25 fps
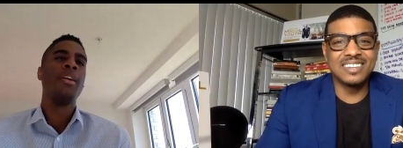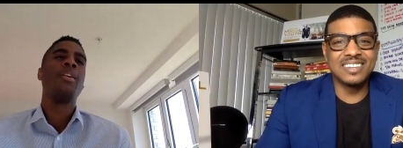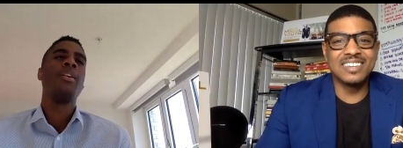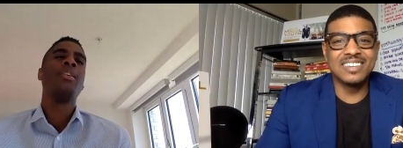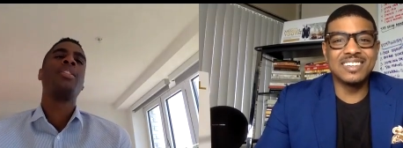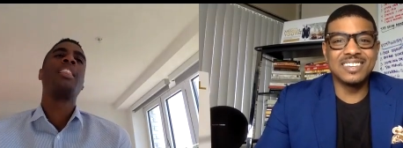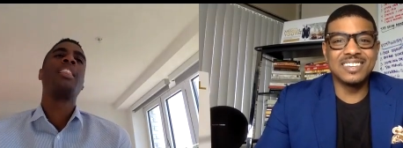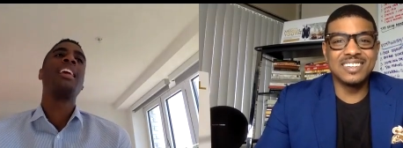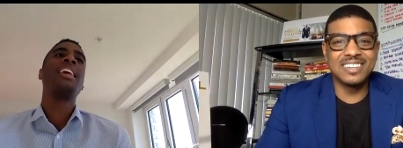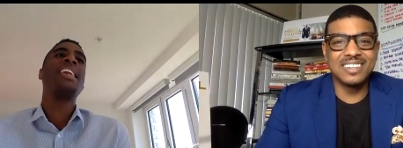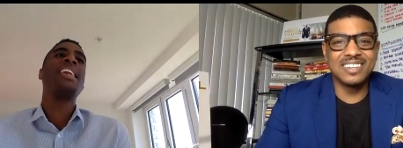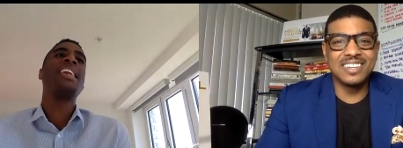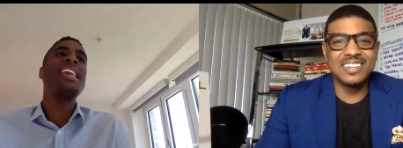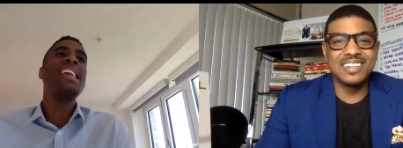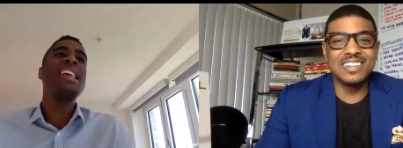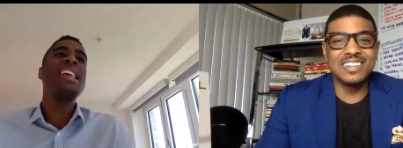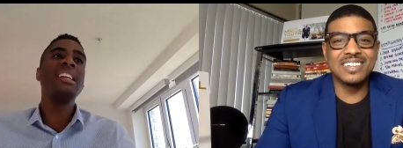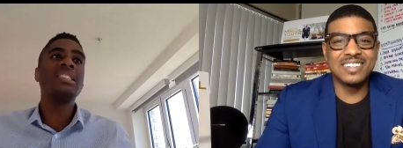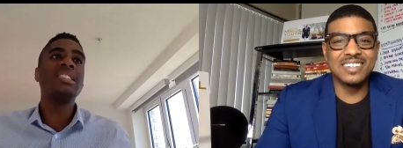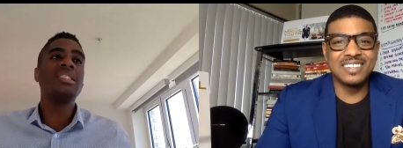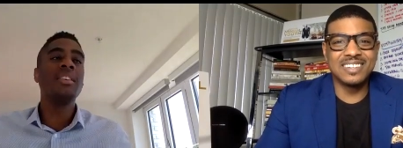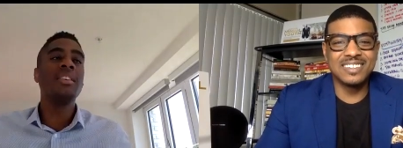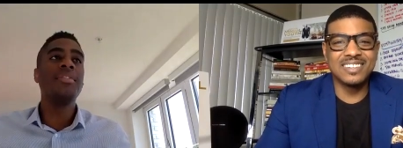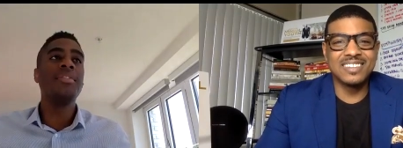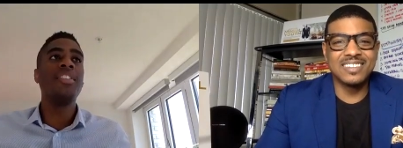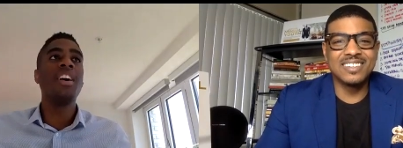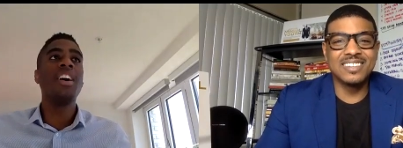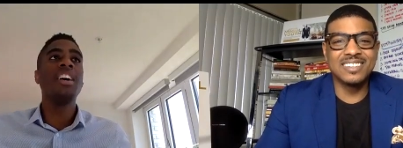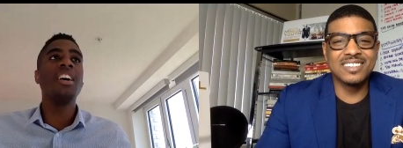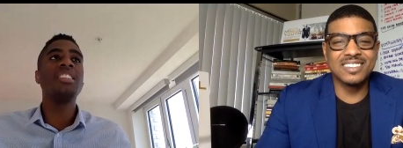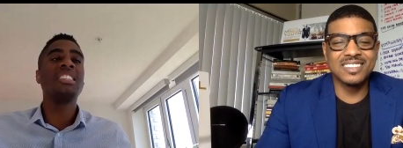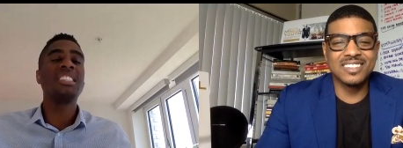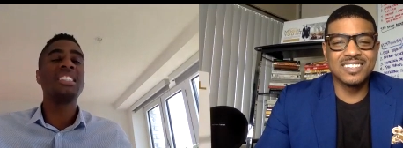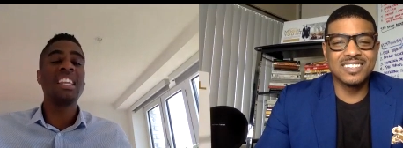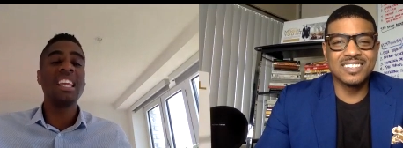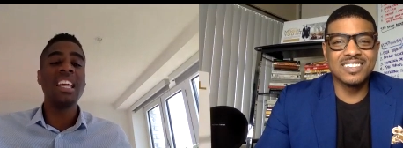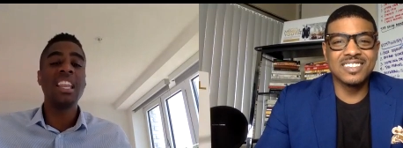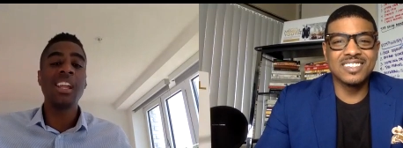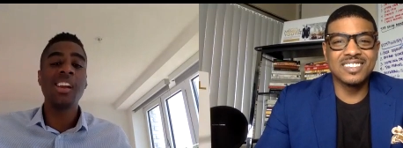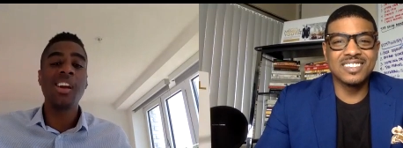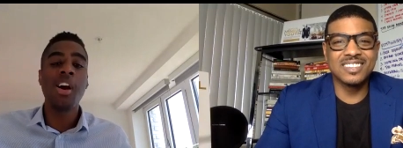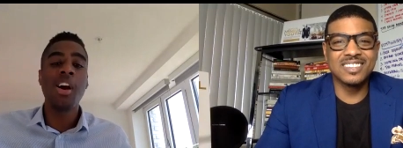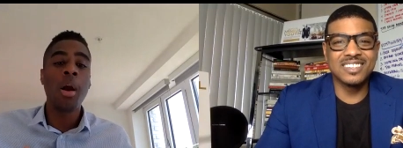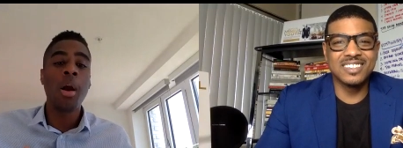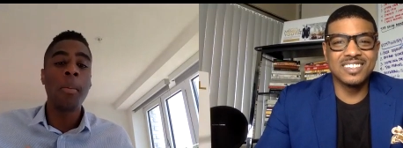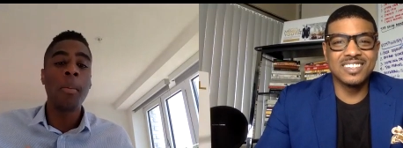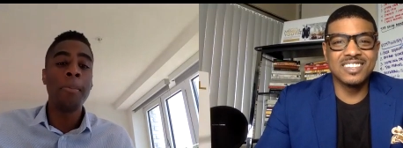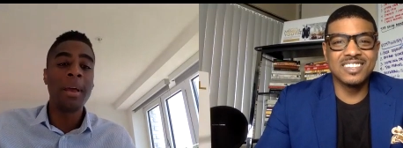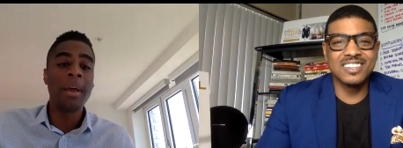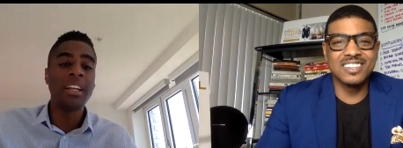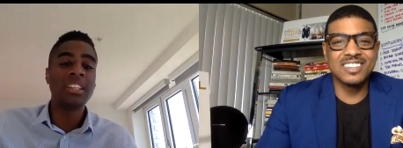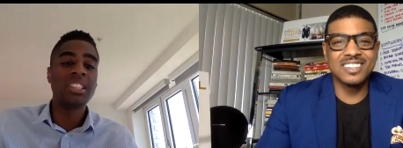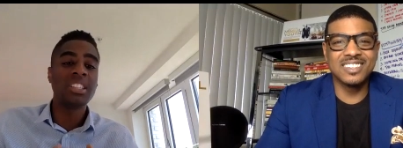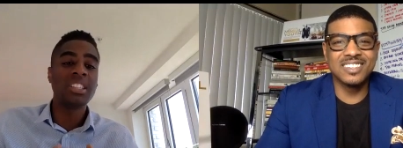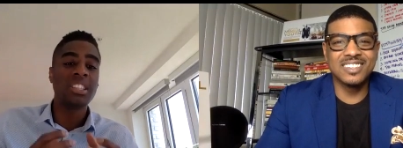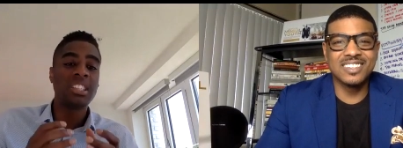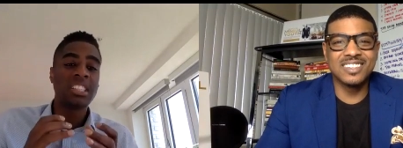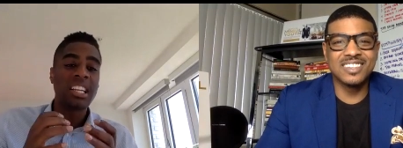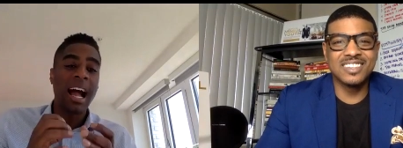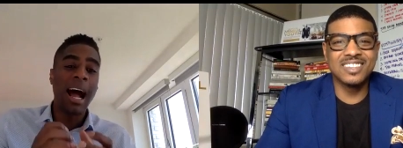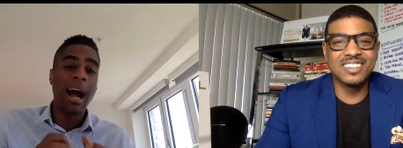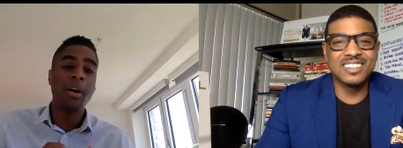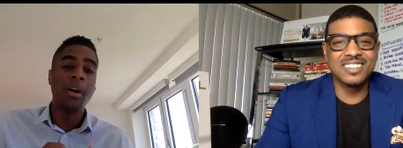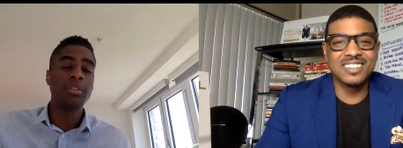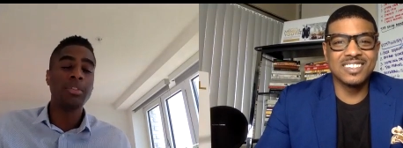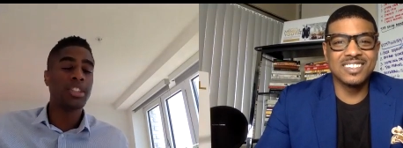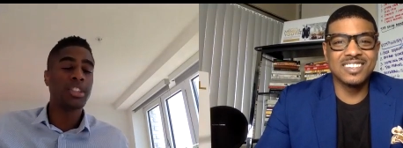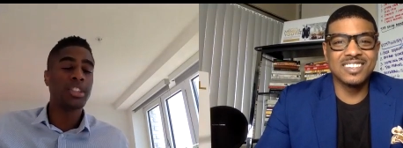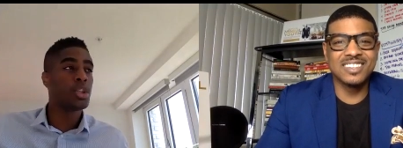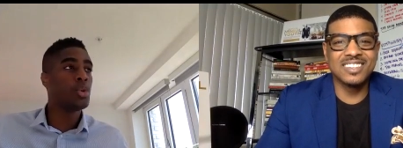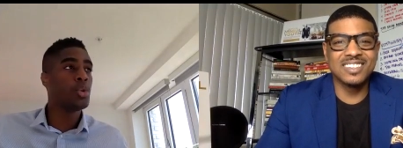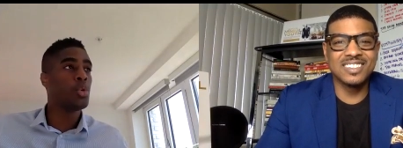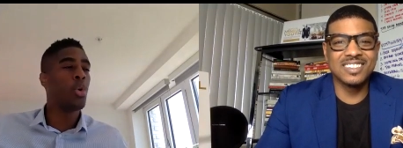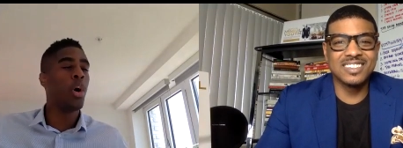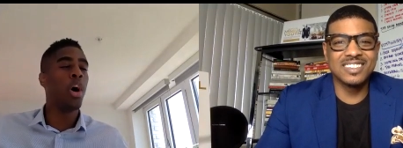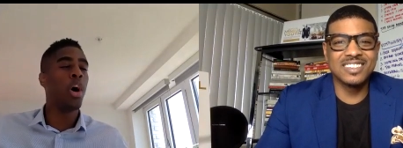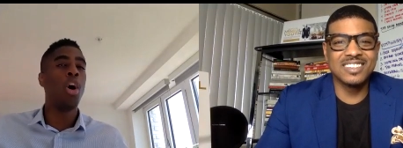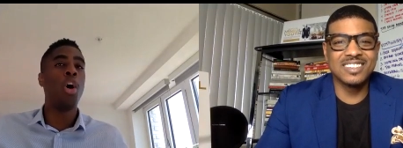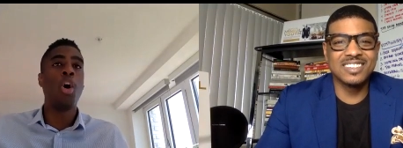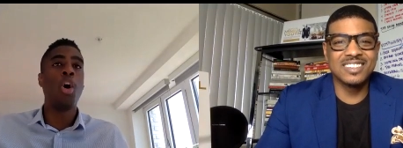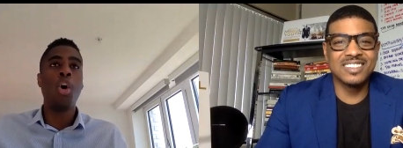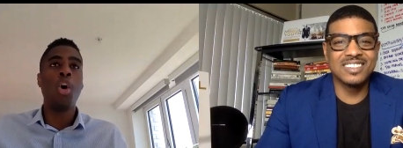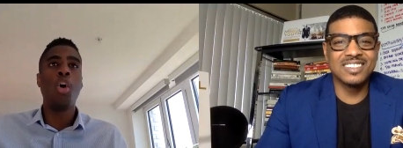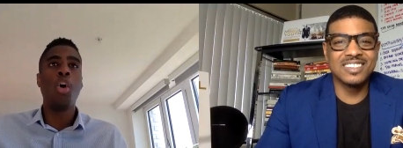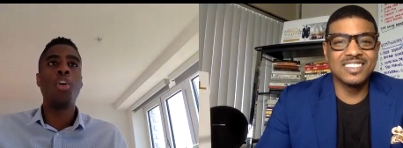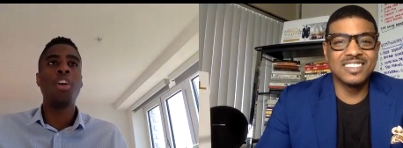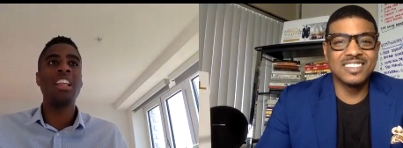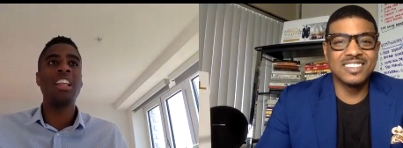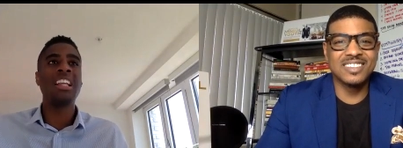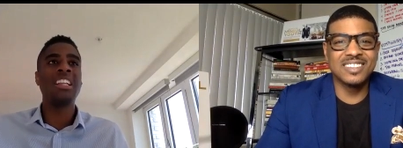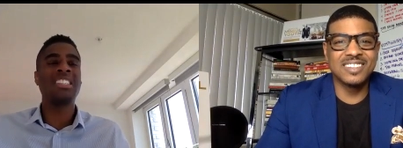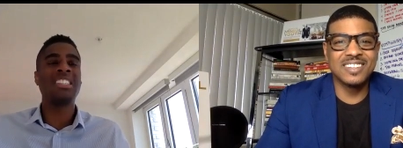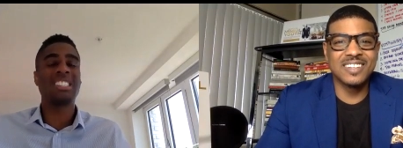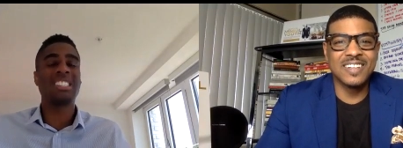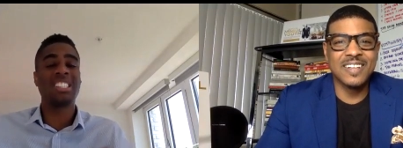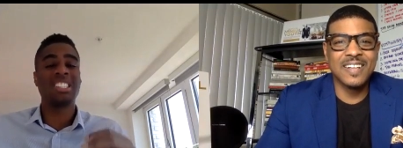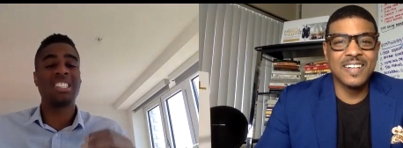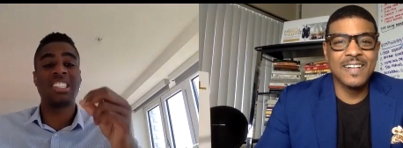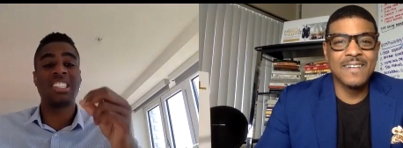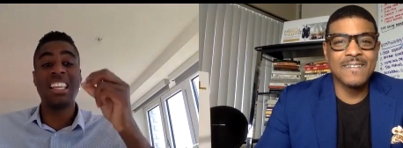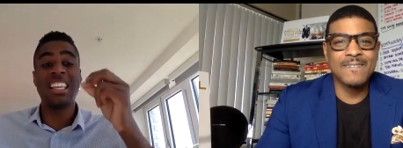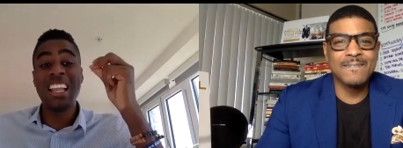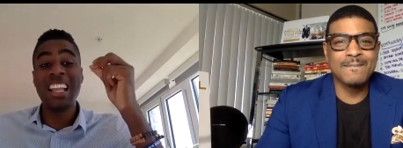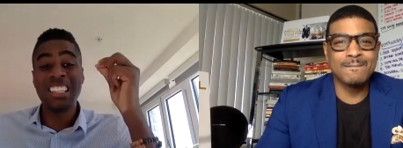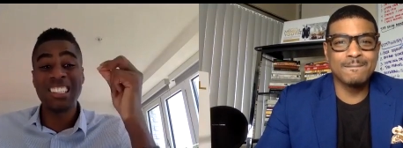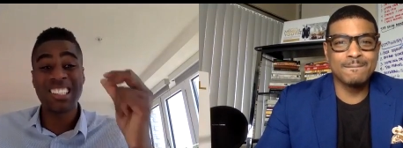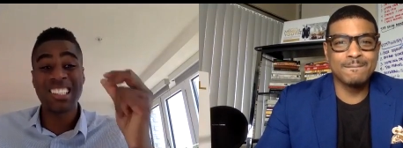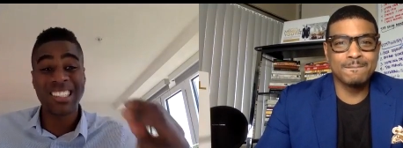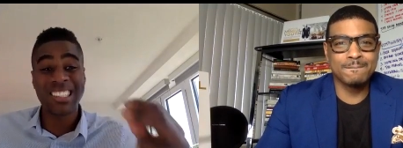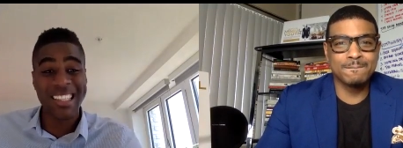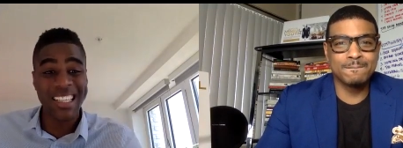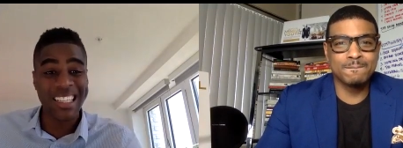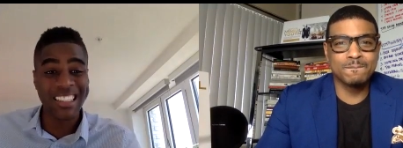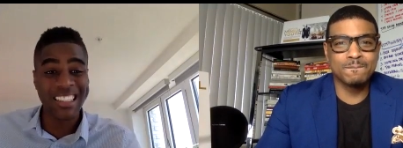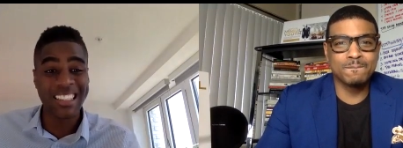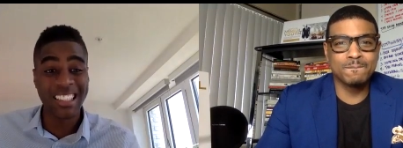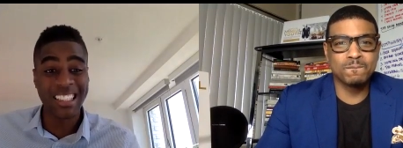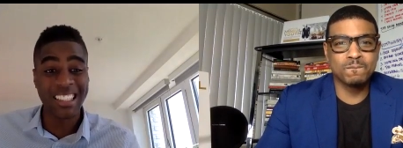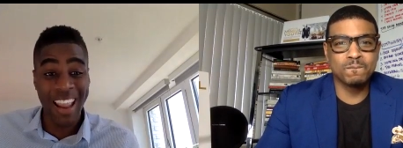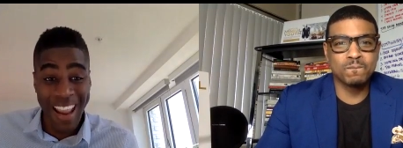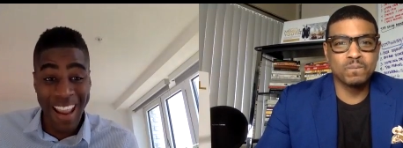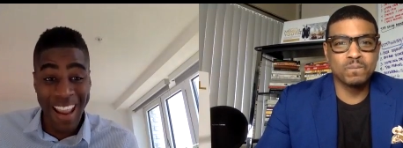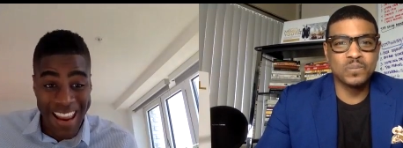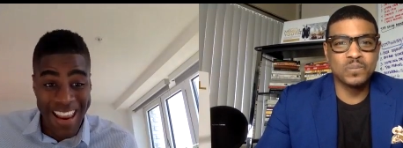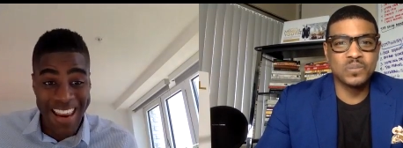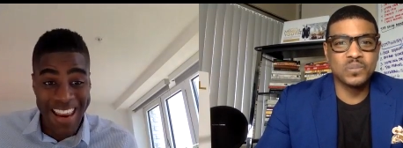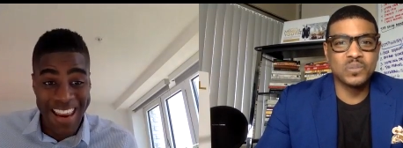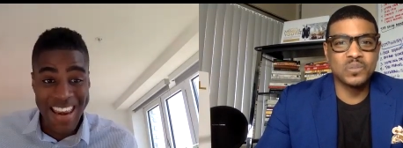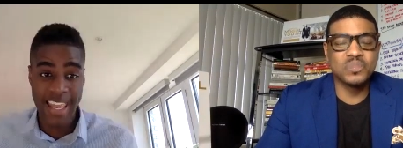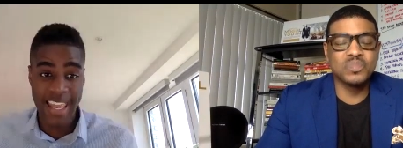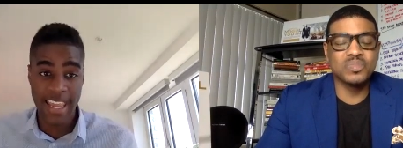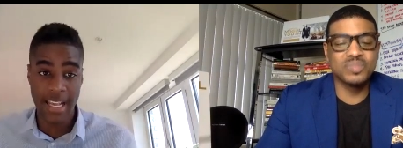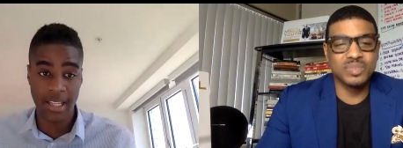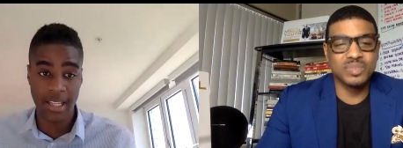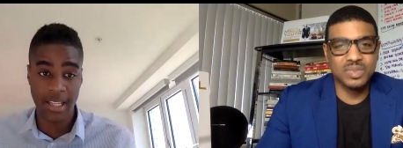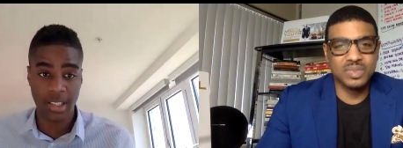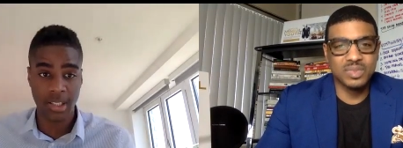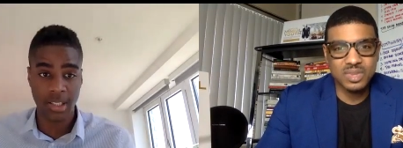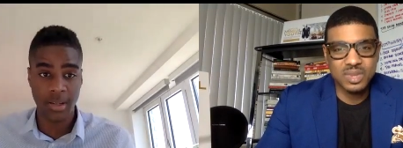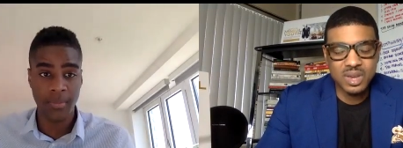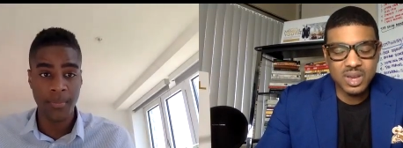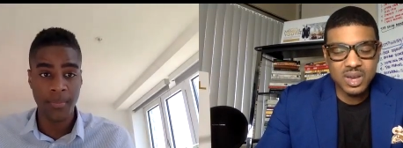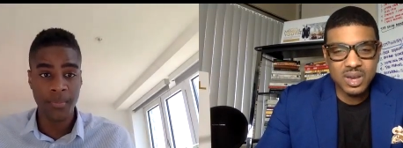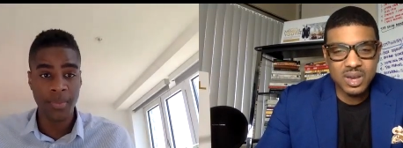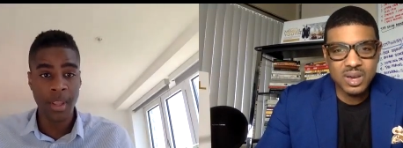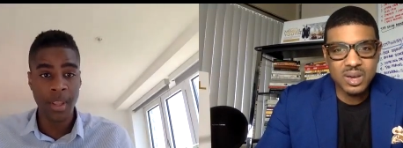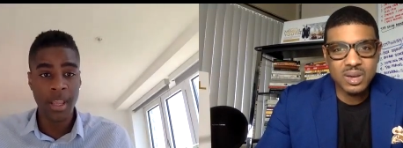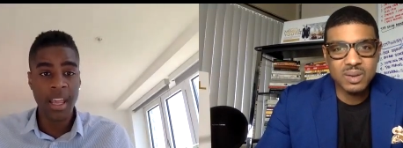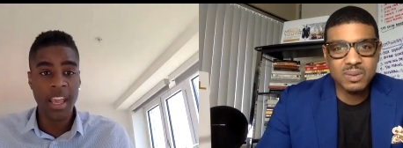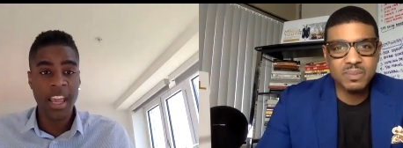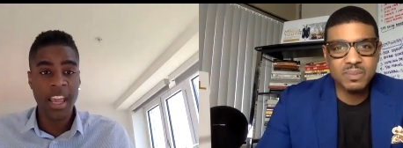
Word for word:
Speaker 1: the ease of us getting our message out to an audience is instantaneous. Yeah.